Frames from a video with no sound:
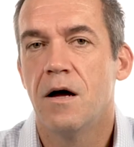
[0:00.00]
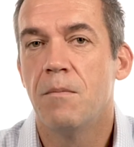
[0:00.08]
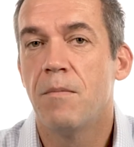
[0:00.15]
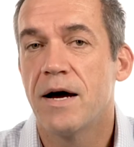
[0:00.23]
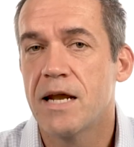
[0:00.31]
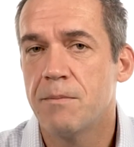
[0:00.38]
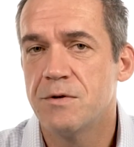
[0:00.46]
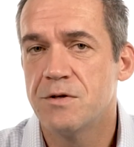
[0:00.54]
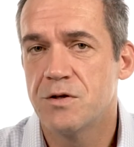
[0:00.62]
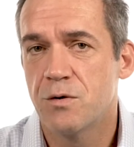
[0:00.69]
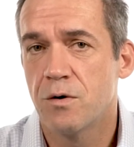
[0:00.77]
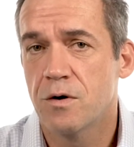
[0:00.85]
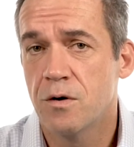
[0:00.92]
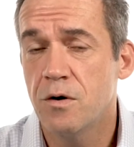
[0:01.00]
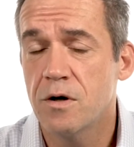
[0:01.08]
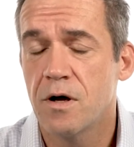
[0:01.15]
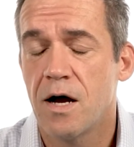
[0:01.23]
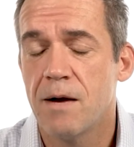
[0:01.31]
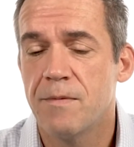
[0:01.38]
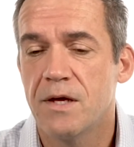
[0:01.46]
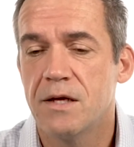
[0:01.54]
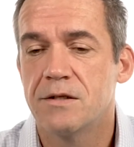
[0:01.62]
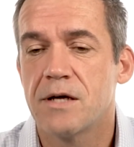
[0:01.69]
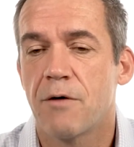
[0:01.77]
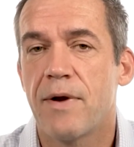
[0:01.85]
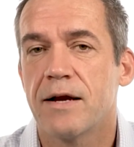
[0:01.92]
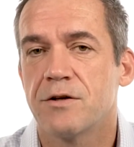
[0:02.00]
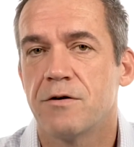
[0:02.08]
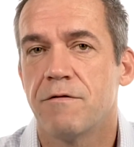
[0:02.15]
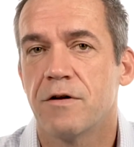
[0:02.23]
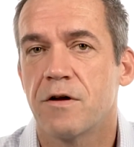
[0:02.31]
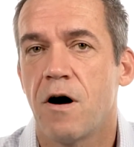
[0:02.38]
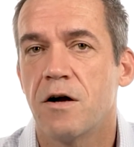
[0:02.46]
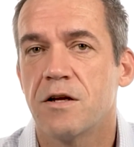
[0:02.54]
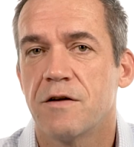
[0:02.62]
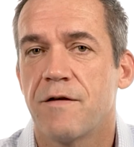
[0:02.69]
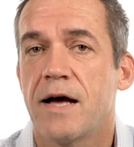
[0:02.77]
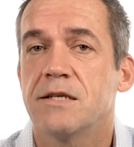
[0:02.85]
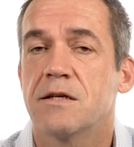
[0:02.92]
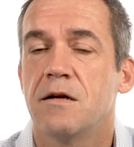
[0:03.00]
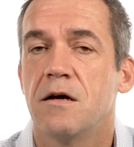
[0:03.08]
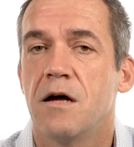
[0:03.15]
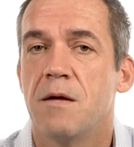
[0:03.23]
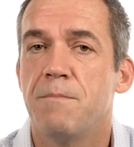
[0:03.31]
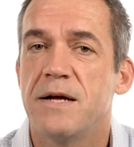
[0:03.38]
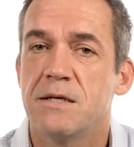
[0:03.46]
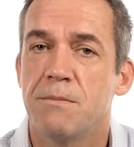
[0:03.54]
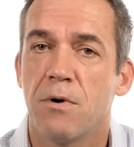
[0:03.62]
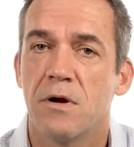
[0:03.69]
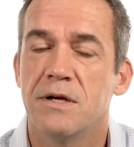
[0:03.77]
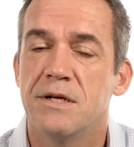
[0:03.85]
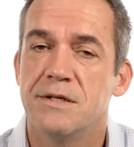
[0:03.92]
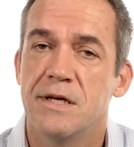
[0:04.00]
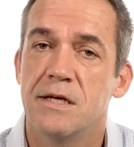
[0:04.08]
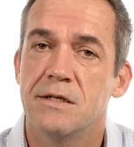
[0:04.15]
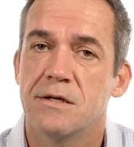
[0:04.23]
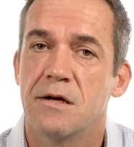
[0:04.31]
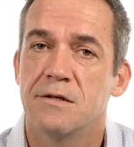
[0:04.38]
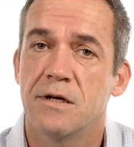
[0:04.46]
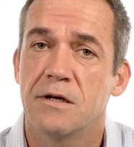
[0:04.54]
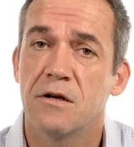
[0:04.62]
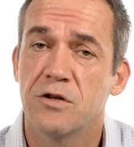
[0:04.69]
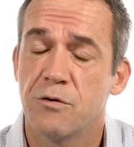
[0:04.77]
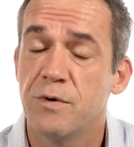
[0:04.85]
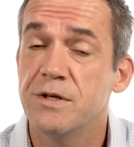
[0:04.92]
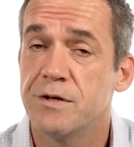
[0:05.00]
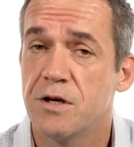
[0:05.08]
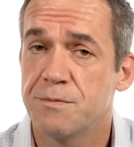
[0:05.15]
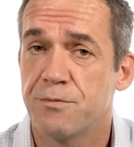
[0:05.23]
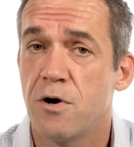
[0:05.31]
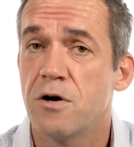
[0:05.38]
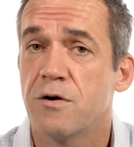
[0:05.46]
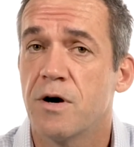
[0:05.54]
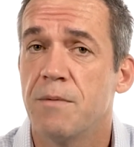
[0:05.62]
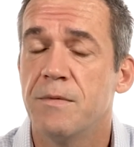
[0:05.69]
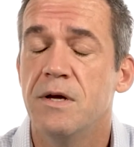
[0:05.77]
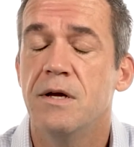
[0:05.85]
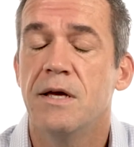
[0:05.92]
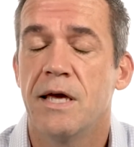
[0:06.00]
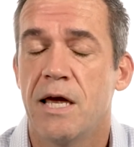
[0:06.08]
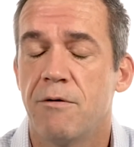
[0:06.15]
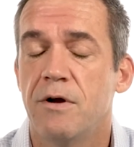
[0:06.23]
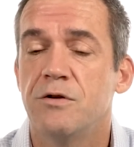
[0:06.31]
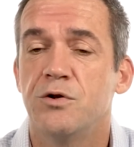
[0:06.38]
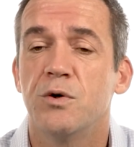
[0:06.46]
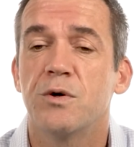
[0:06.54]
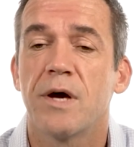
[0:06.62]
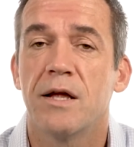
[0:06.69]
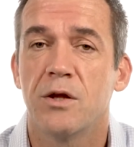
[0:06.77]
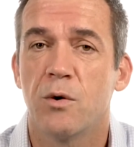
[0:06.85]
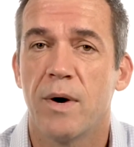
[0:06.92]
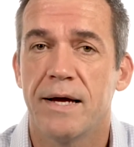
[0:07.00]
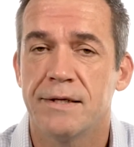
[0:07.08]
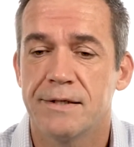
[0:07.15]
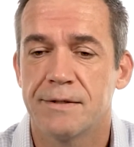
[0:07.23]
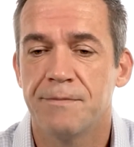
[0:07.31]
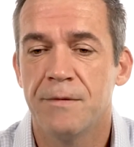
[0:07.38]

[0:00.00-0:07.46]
My name is Stuart Cook. I'm the director of the Cardiovascular and Metabolic Disease Signature Research Program here at Duke-NUS.